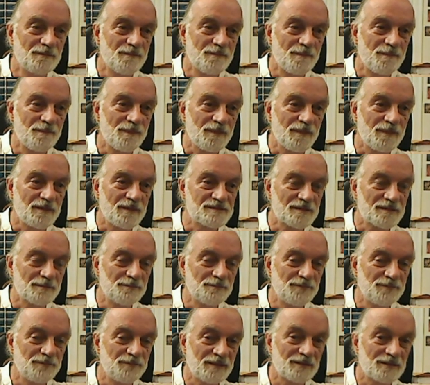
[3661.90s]
It's
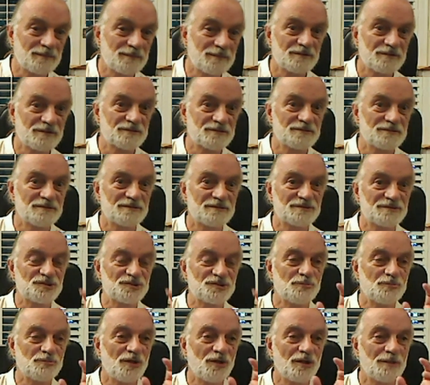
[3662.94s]
unbearable to the
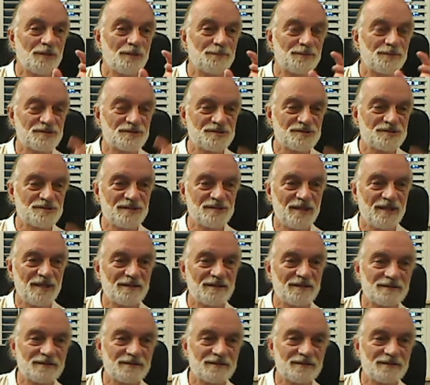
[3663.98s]
small personality